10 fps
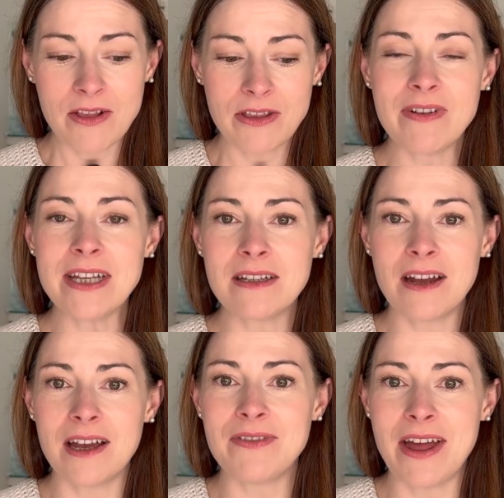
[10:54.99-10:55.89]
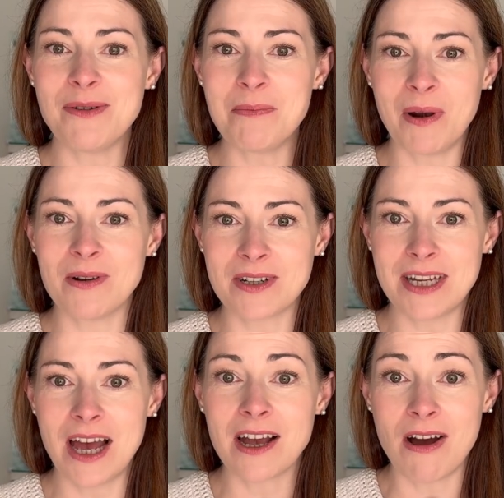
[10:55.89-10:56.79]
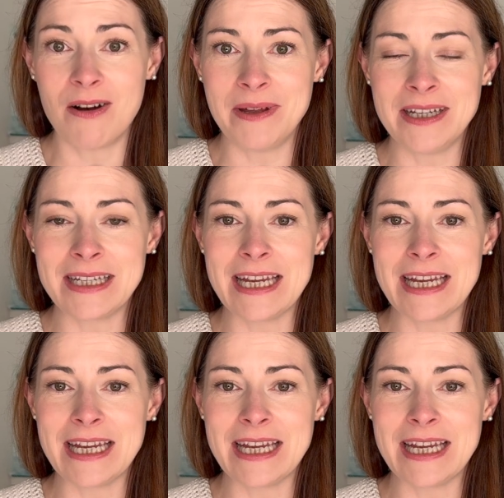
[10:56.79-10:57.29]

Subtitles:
The reason I've never blocked a garment